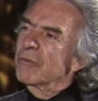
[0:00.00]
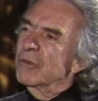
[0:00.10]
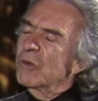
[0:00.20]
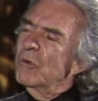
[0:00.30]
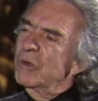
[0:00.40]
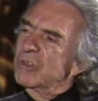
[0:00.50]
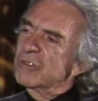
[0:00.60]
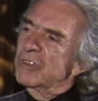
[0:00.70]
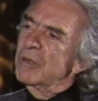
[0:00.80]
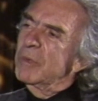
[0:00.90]
only the
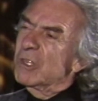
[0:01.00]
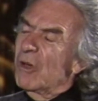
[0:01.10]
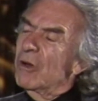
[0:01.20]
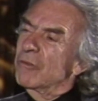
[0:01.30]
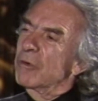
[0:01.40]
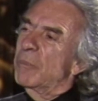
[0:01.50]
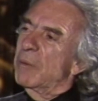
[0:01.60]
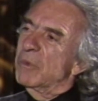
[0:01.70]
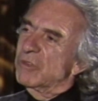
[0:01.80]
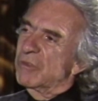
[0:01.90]
cinematographer
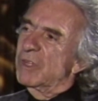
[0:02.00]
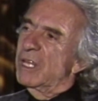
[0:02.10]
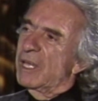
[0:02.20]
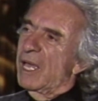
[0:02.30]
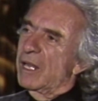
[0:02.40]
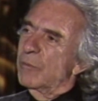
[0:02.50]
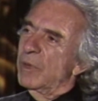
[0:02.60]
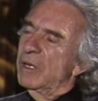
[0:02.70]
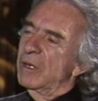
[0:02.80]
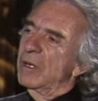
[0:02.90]
members of the
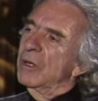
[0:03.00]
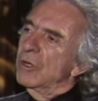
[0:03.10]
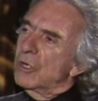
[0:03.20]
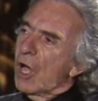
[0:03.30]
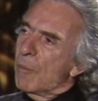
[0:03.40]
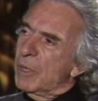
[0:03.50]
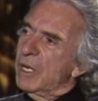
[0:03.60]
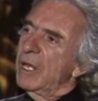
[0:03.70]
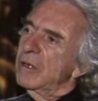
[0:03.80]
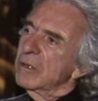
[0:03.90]
Academy
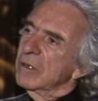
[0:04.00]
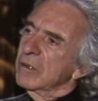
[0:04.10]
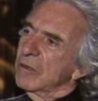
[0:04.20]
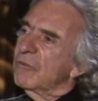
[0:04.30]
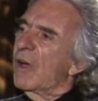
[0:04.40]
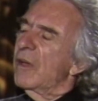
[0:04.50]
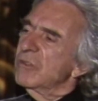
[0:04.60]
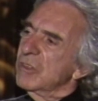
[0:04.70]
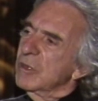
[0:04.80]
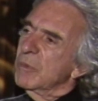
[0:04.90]
nominate the 5
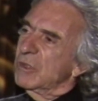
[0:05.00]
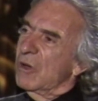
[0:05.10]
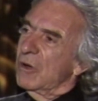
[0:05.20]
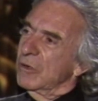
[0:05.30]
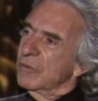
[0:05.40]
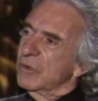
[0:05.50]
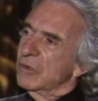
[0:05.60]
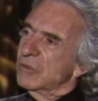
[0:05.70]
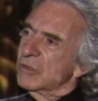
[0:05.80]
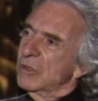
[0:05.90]

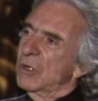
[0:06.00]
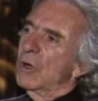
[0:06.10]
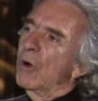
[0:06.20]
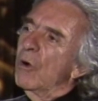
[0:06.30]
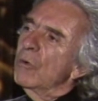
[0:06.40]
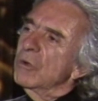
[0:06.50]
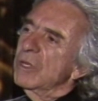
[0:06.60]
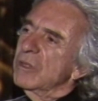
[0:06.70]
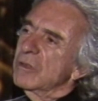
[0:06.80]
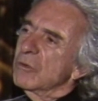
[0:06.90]
cinematographers. Only
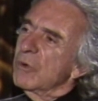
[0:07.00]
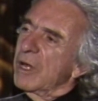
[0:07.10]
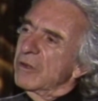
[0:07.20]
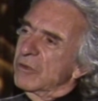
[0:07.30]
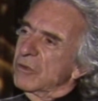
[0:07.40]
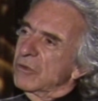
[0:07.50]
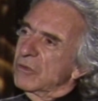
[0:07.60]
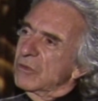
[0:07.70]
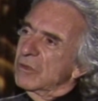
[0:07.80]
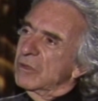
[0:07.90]
the
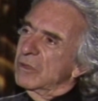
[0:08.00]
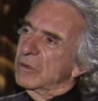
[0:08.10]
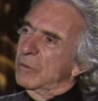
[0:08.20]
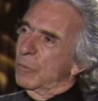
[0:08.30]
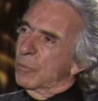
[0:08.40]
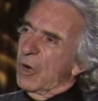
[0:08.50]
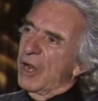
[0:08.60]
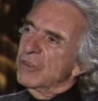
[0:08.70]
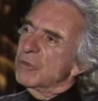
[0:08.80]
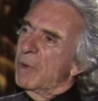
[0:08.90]
directors
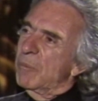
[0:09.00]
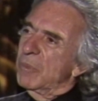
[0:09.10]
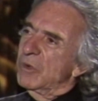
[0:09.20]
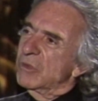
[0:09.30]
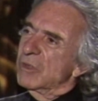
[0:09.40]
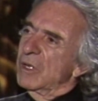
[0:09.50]
branch members